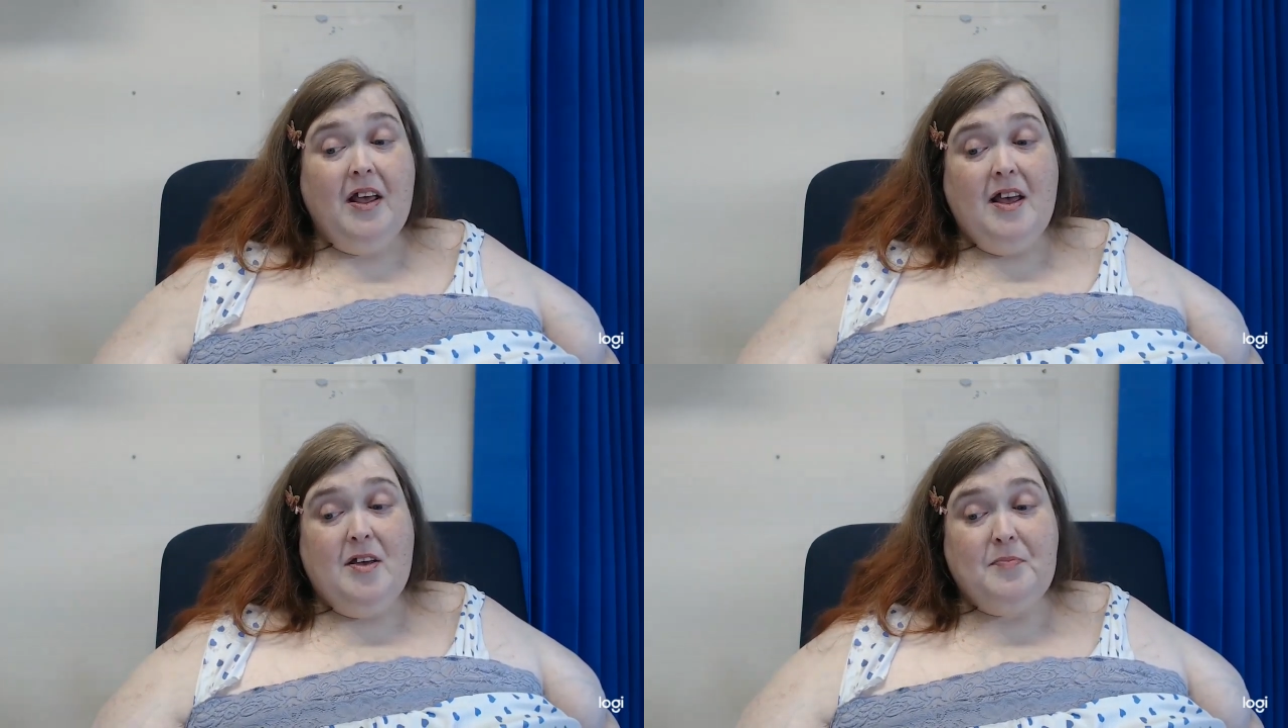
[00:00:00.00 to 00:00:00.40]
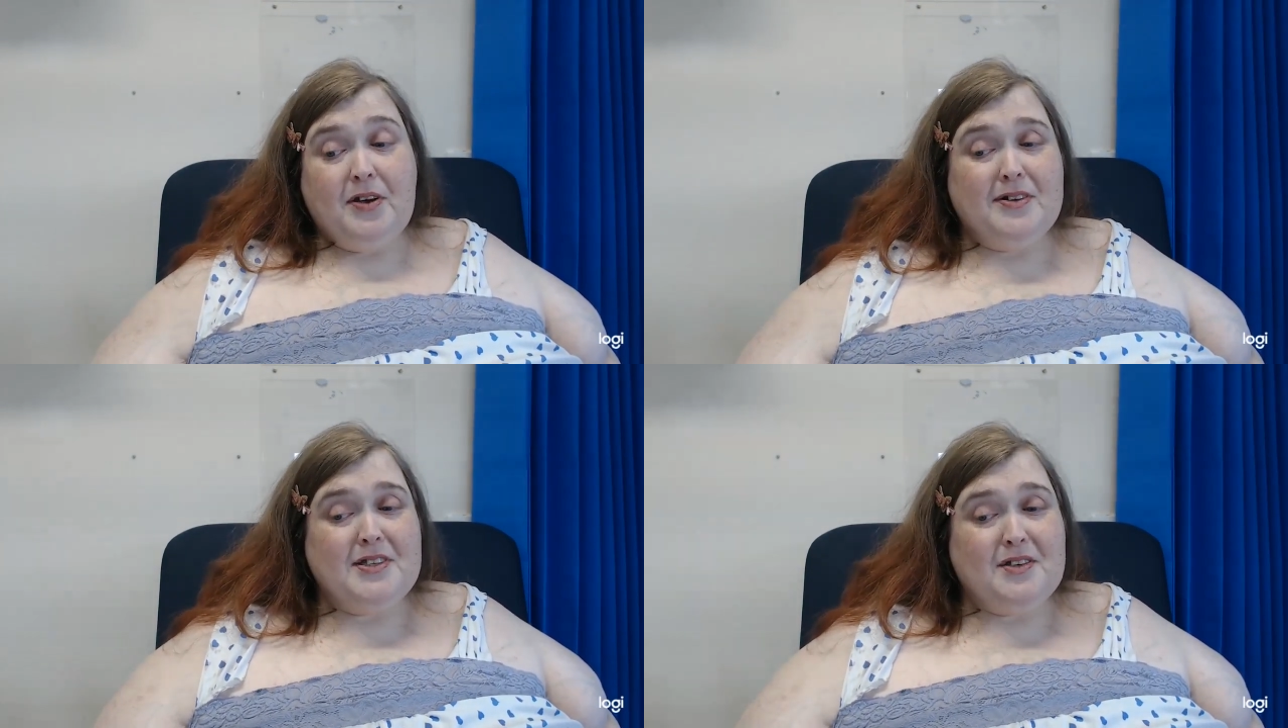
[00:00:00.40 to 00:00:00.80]

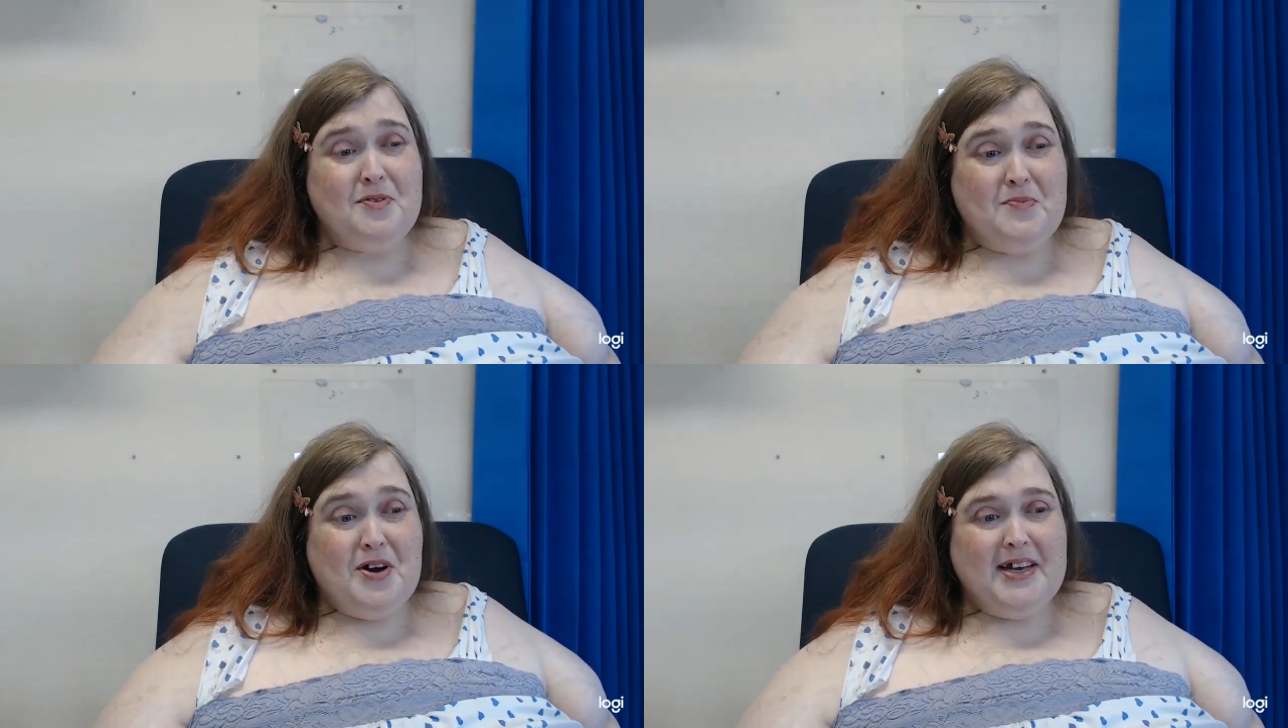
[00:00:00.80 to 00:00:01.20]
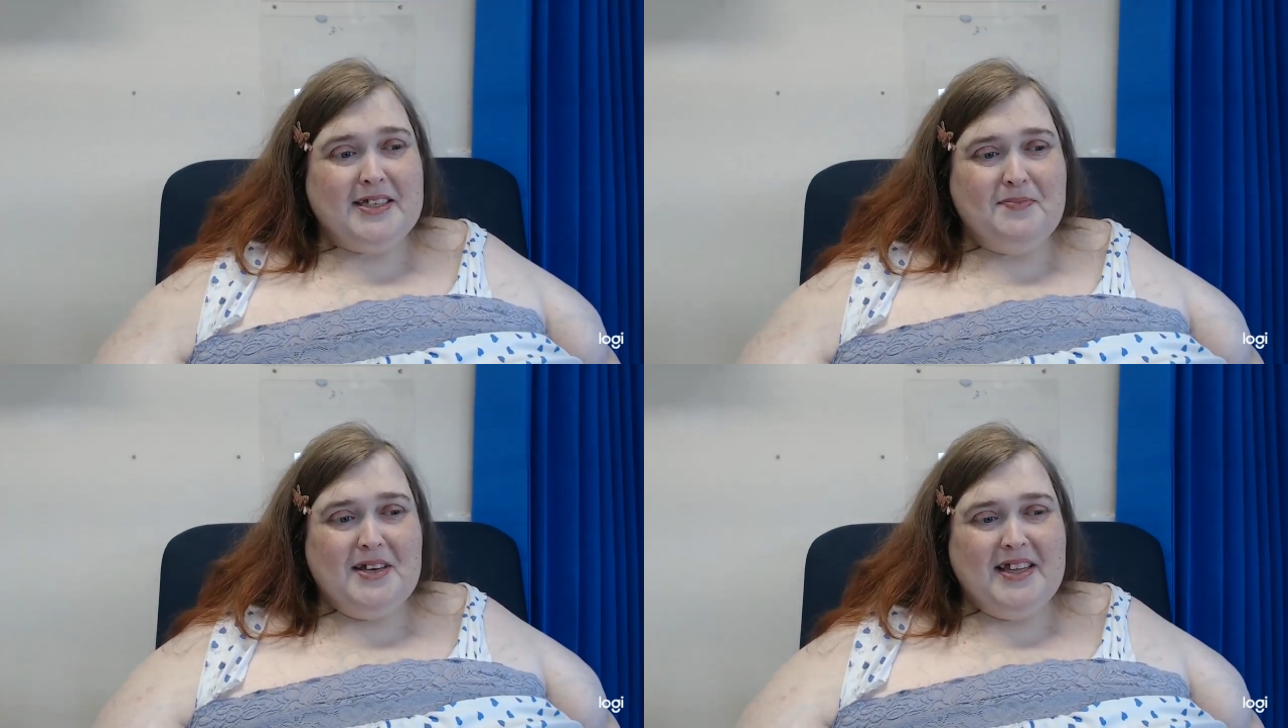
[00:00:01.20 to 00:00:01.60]
because it reminds
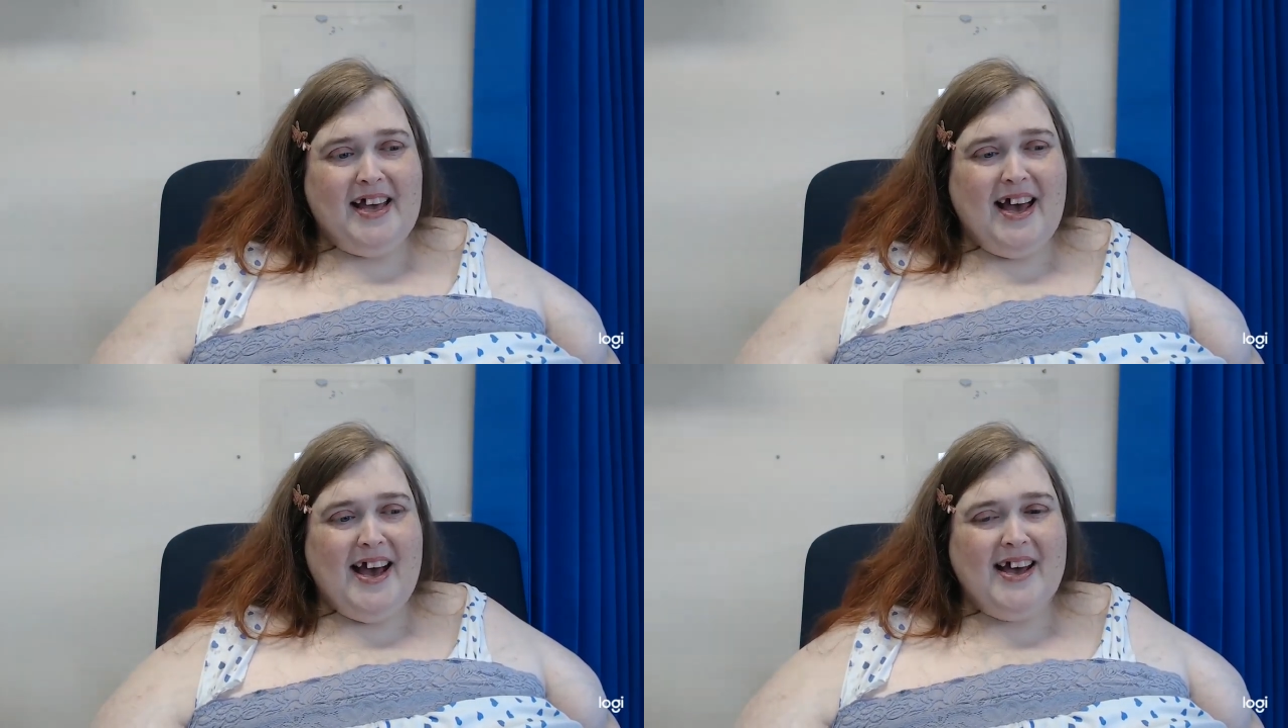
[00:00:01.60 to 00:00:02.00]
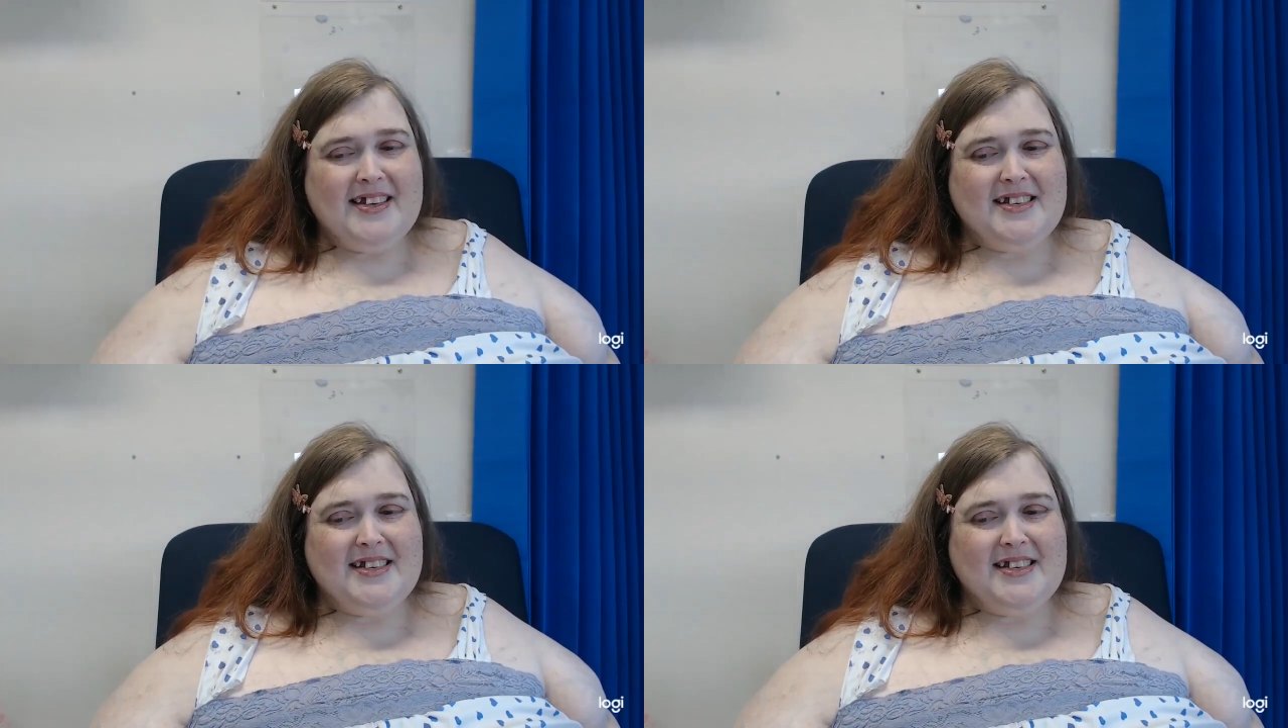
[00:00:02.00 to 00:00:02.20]
me that